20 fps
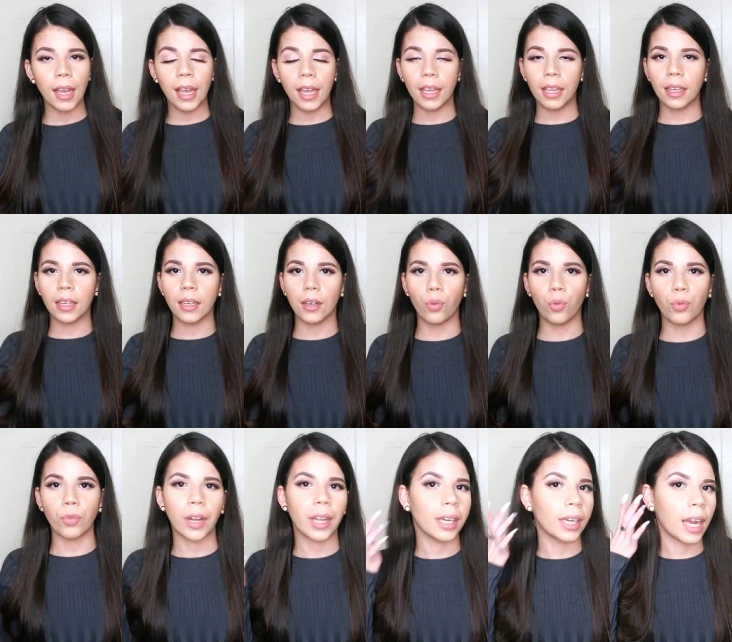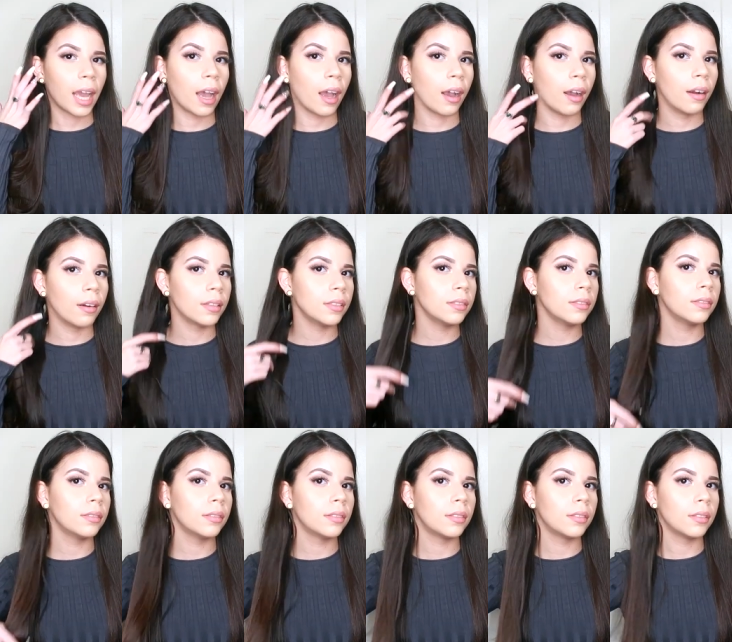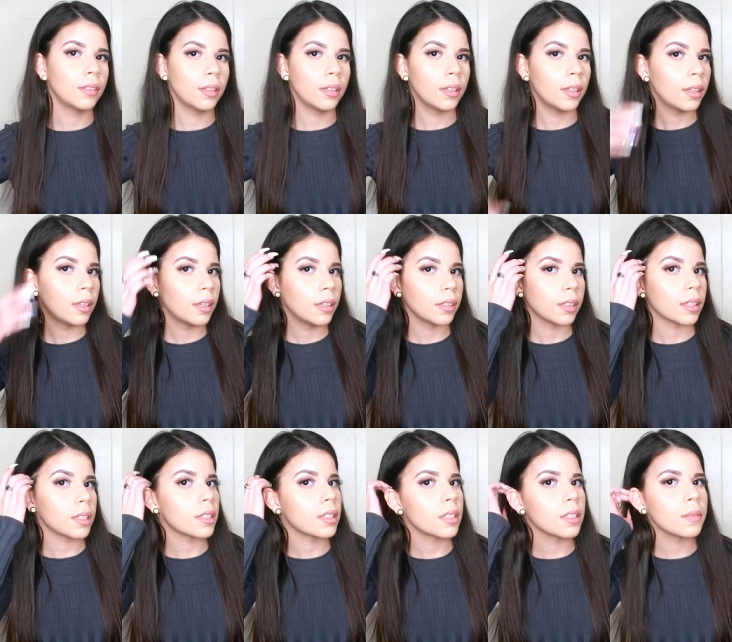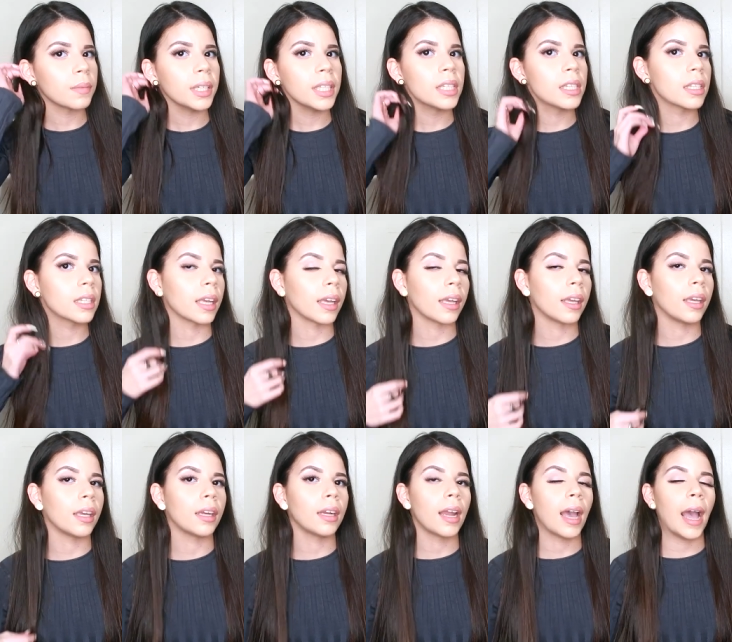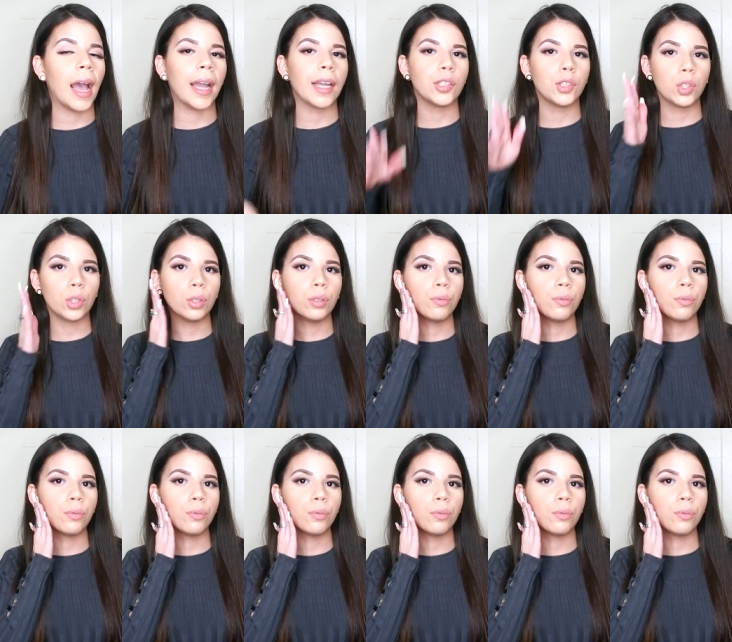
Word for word: And right now, this is my skin i